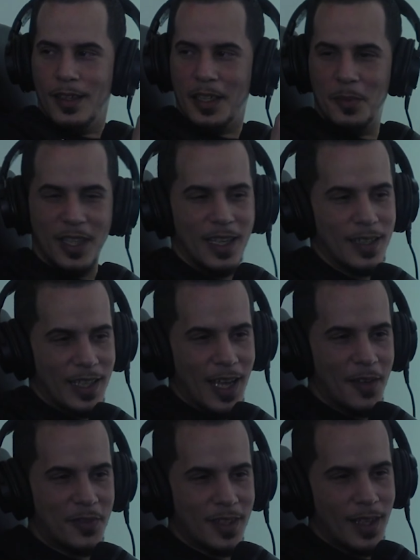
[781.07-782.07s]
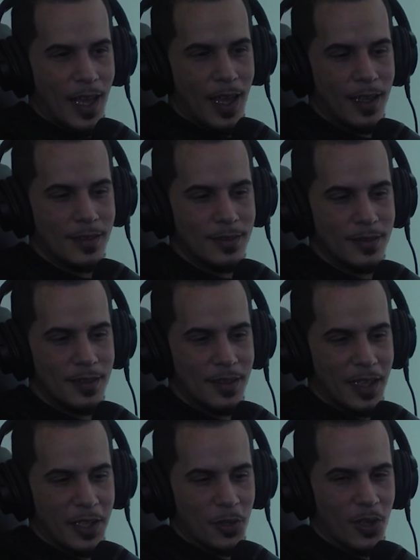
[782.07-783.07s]
immediately after that,
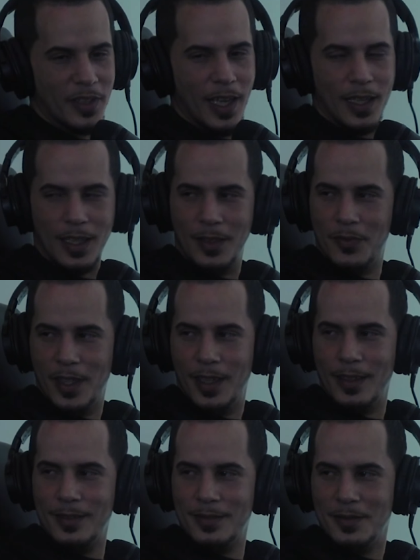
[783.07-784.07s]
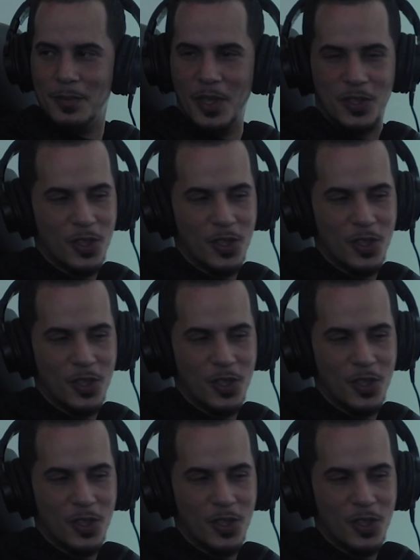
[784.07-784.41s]
later on that evening, be